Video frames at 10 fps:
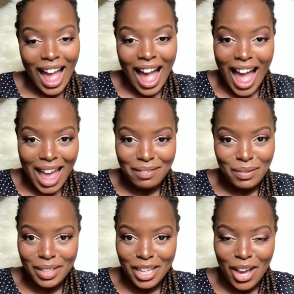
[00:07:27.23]
I have a
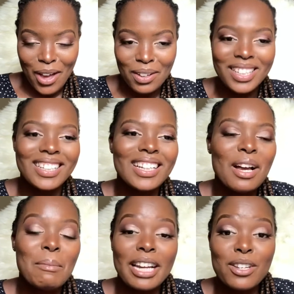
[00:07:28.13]
video,
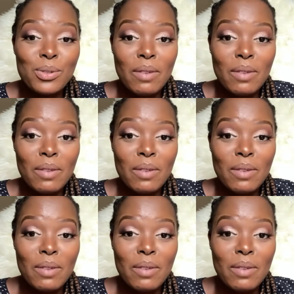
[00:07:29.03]
but I do